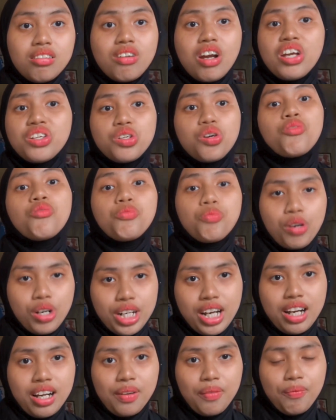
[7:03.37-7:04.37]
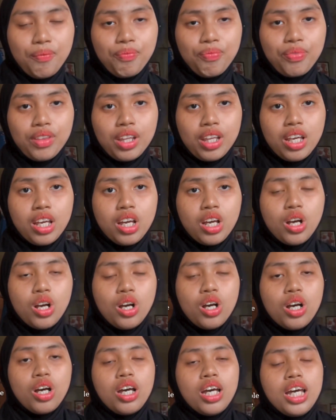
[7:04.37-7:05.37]
range of product.
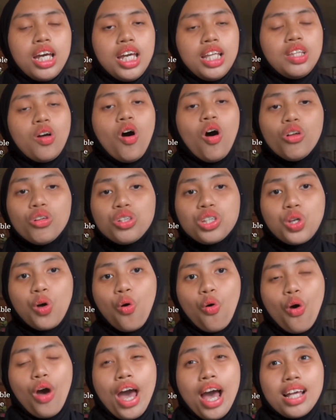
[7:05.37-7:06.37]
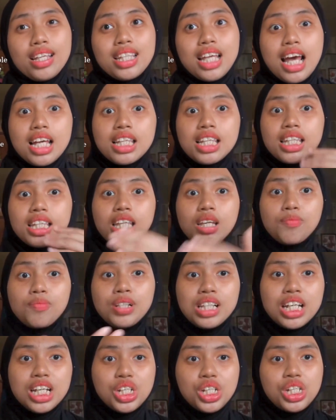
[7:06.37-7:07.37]
It also has
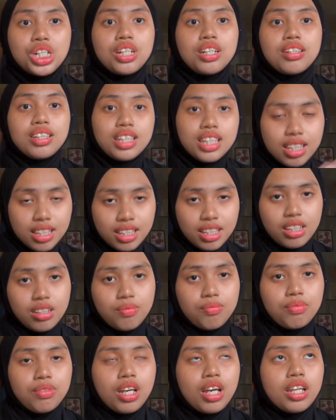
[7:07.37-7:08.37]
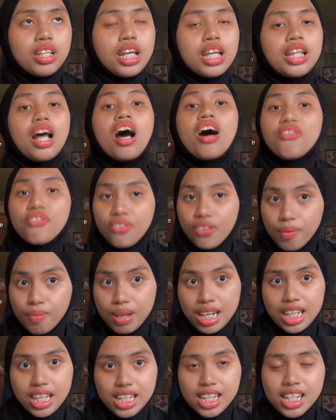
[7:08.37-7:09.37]
established systems that are
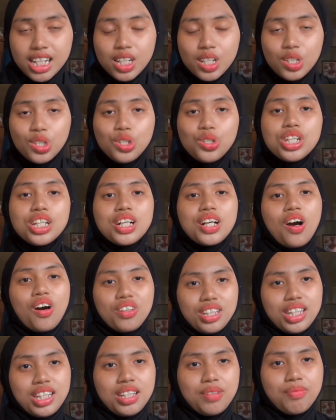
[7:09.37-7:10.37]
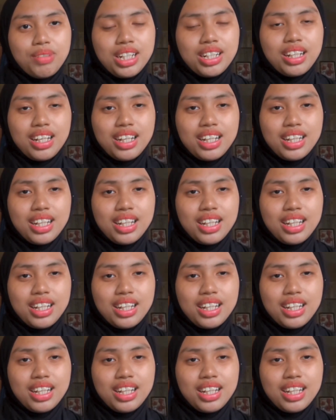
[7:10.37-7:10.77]
familiar to the consumer.